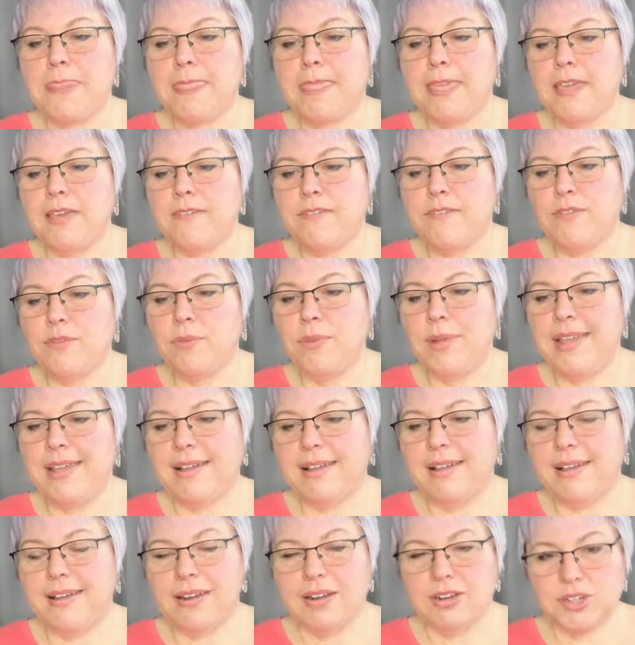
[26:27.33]
If we
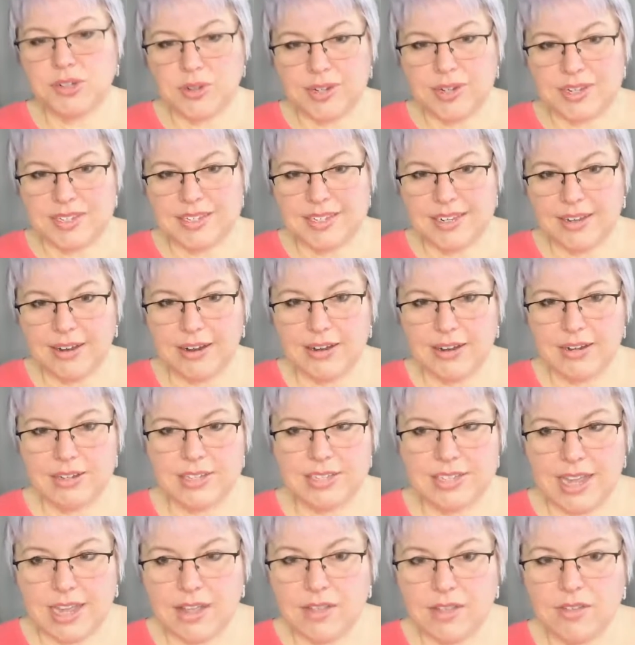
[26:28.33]
are trusting
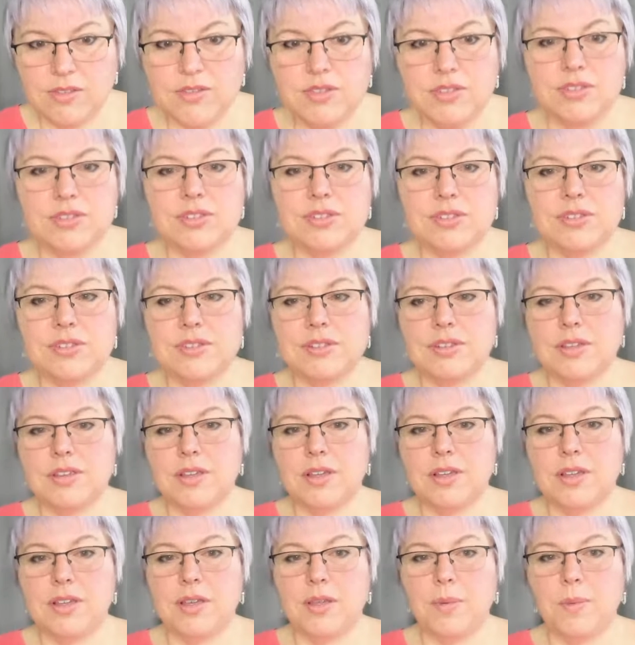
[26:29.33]
ourselves,
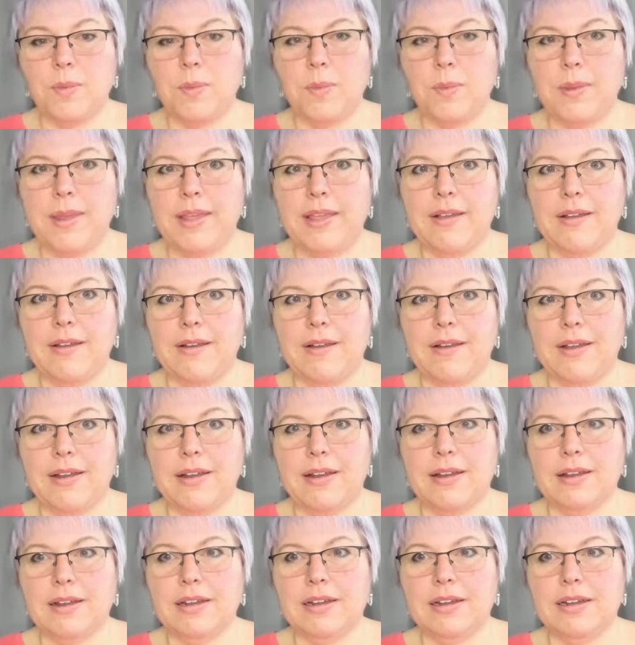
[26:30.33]
we
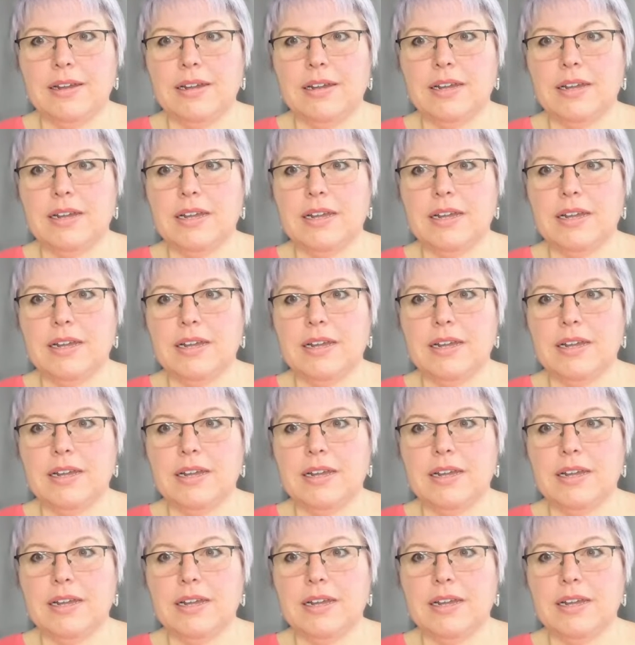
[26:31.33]
are